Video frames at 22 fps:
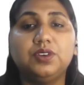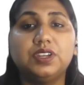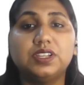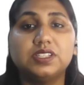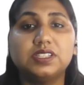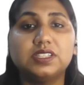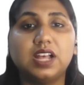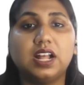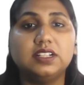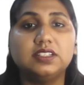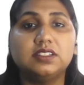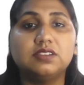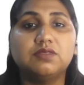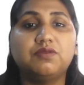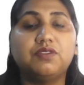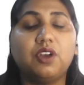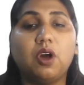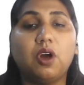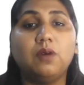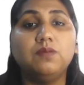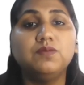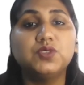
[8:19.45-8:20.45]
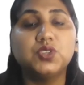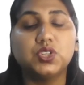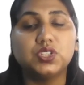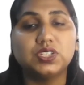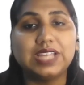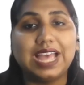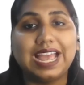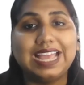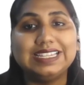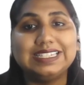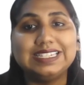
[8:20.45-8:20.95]
results from
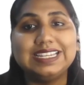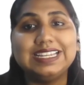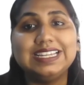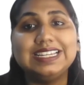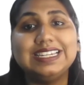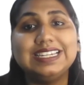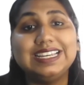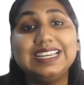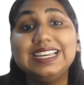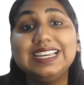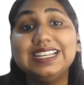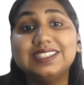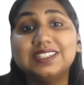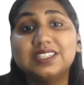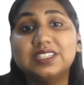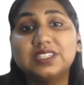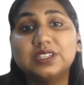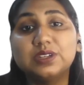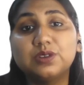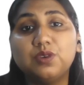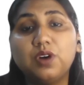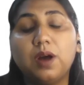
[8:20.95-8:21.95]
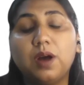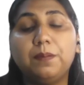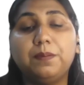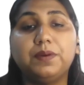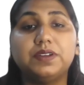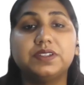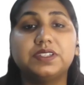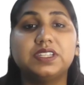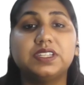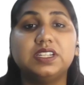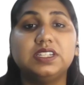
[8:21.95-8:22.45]
society leads to a
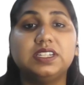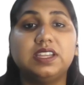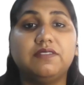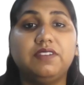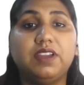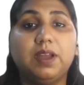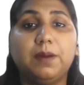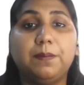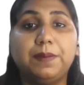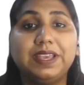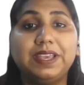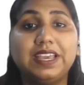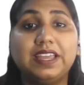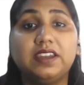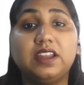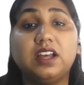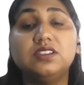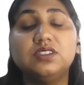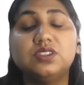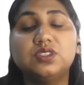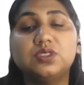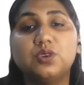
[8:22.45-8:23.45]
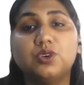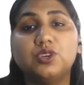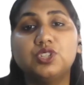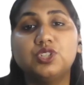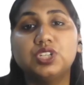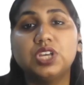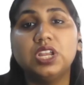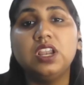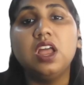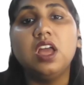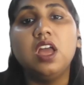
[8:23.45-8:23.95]
person developing an
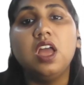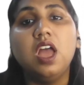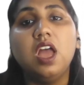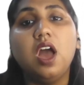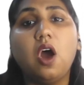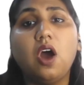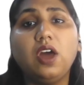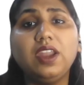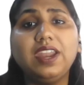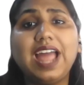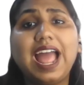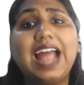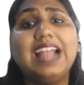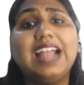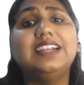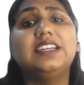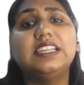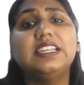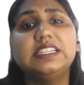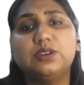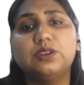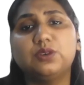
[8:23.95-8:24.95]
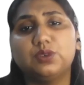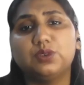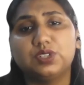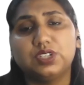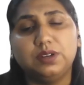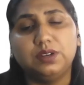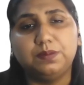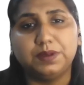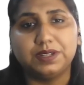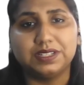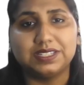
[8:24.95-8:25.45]
unsocial or
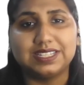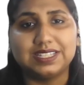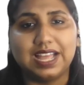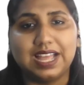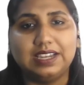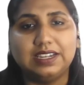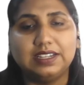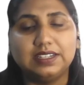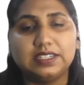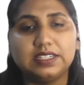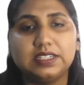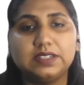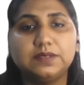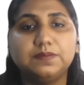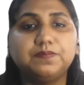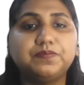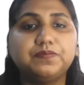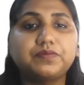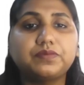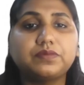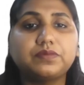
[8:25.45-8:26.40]
antisocial personality.